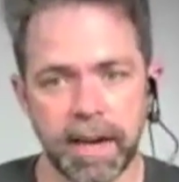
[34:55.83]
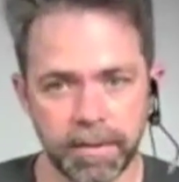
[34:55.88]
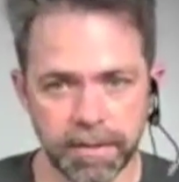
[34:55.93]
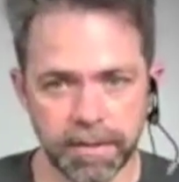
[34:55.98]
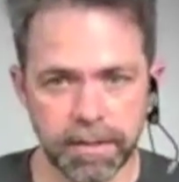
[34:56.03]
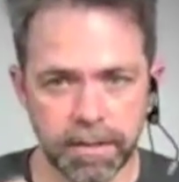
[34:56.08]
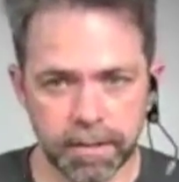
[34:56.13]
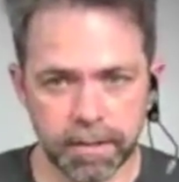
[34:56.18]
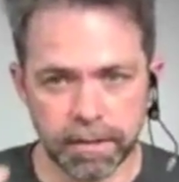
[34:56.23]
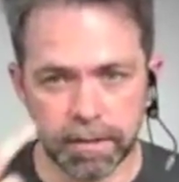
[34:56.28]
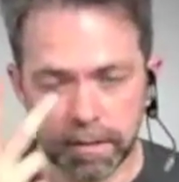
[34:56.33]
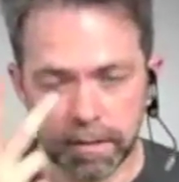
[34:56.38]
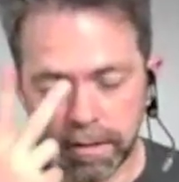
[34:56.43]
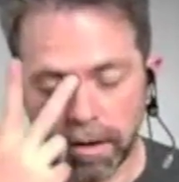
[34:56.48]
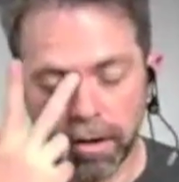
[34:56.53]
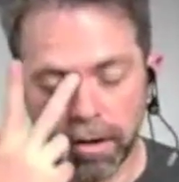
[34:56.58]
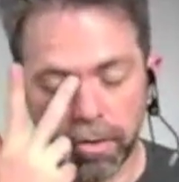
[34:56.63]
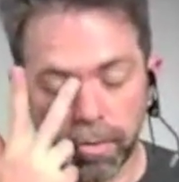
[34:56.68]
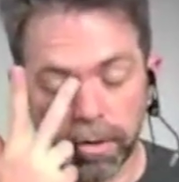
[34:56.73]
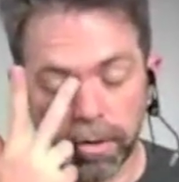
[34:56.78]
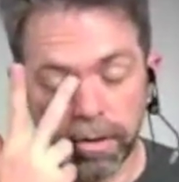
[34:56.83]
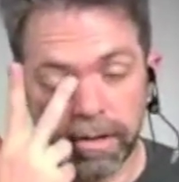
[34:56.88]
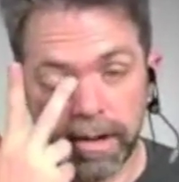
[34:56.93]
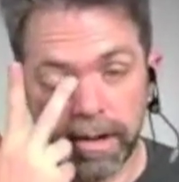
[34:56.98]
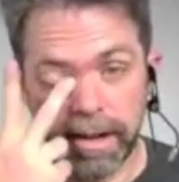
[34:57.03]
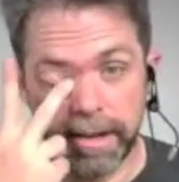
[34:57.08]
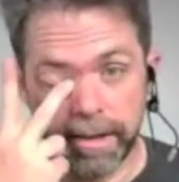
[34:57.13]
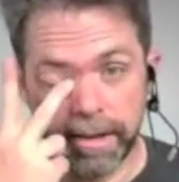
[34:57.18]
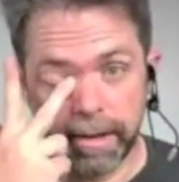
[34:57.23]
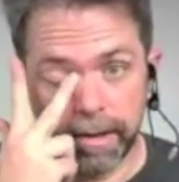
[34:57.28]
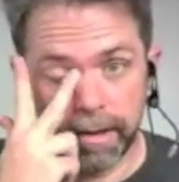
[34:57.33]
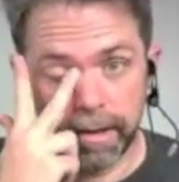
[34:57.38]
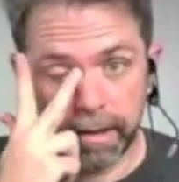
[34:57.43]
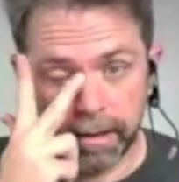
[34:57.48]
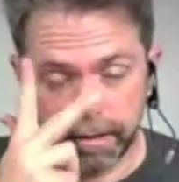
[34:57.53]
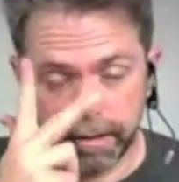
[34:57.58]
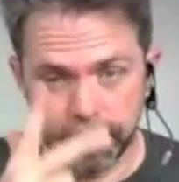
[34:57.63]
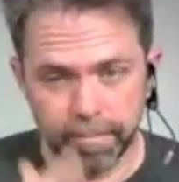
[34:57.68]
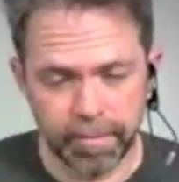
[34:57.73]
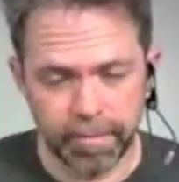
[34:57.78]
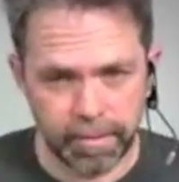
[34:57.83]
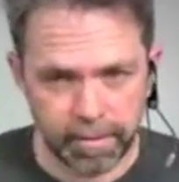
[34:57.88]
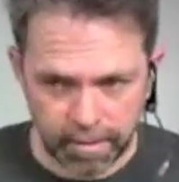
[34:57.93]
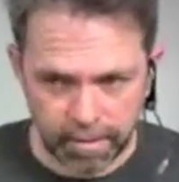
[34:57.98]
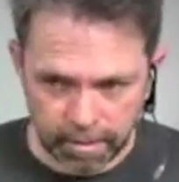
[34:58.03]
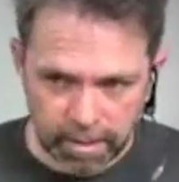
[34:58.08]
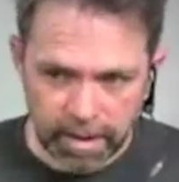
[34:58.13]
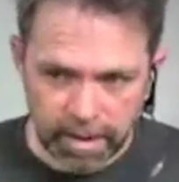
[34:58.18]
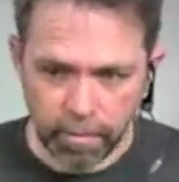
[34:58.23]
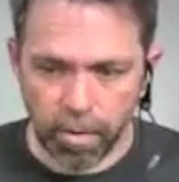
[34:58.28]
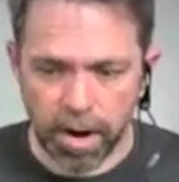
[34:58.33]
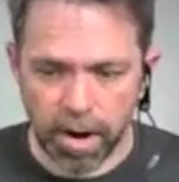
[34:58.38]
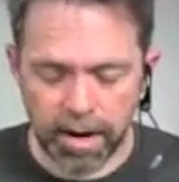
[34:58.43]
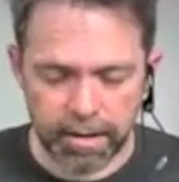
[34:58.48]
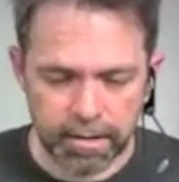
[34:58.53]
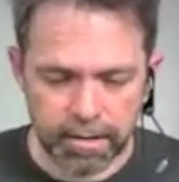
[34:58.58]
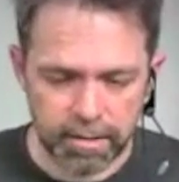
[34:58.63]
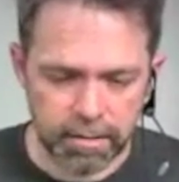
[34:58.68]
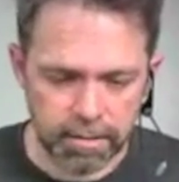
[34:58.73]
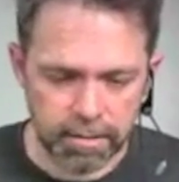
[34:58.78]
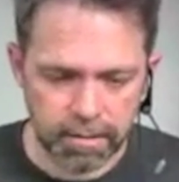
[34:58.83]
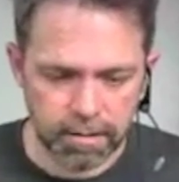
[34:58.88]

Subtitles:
and it was a yard work day, and I walked